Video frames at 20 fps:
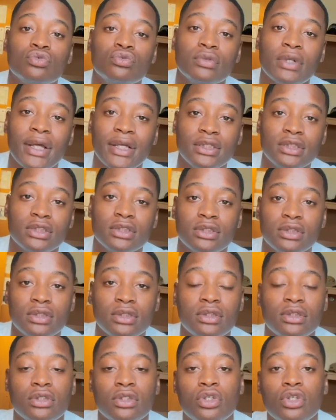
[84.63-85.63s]

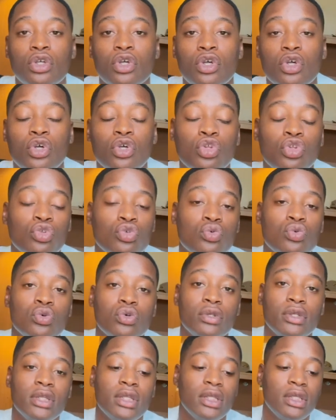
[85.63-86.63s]
19, you will
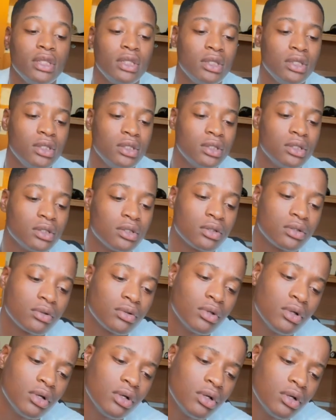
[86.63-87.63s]
need
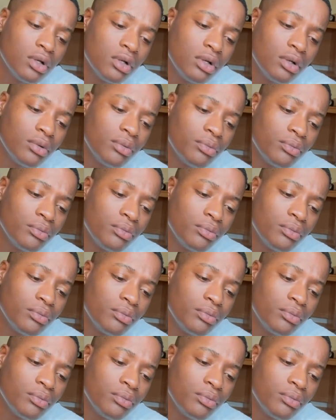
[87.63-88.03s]
a